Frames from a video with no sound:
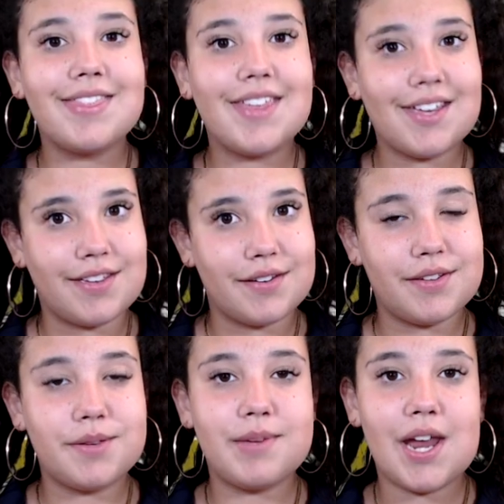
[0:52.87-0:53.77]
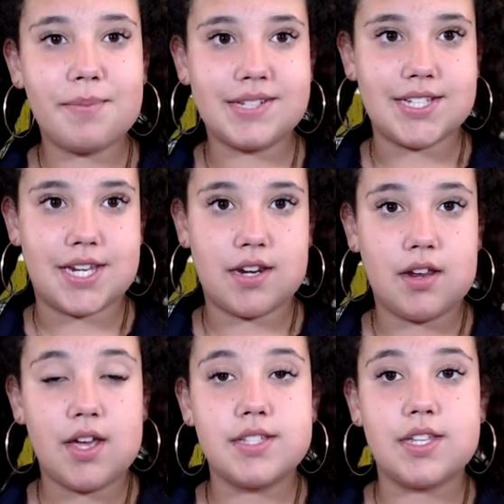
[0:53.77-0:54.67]
Thank you. You may now be seated.
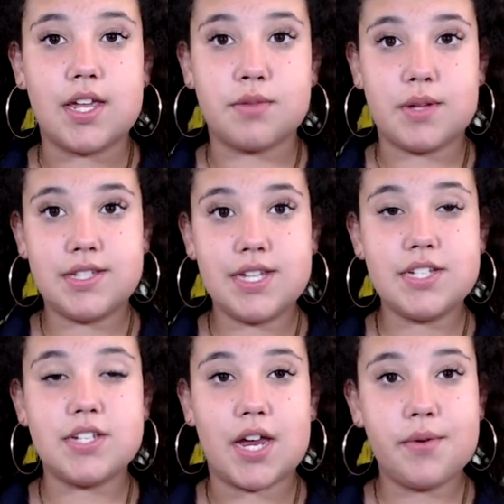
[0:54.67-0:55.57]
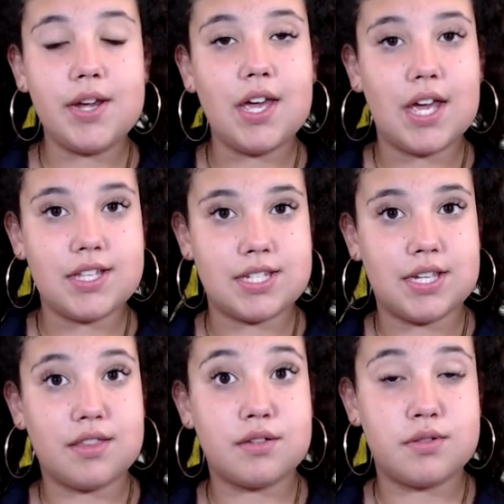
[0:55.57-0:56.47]
Today is Wednesday, January
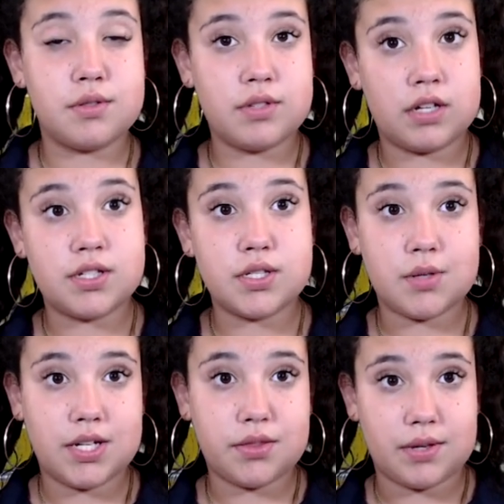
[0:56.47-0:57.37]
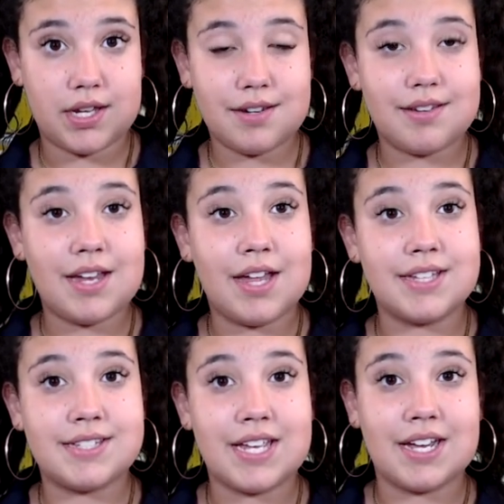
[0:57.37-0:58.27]
18th, 2023. Now
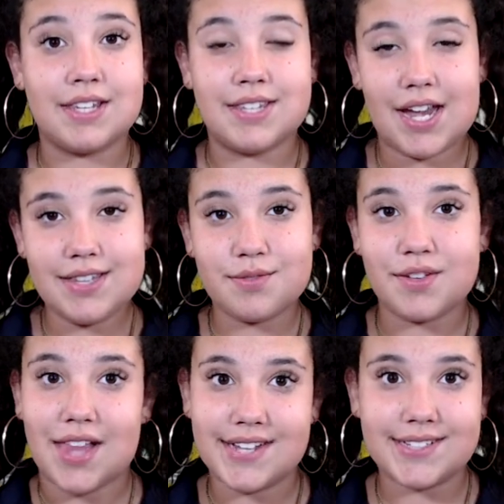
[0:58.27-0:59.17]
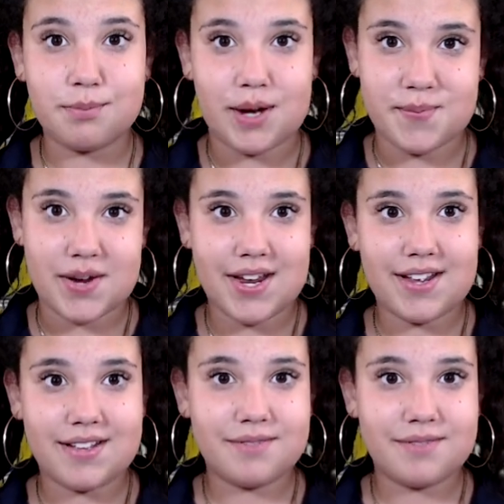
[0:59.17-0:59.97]
let's take a nice and relaxing brain break.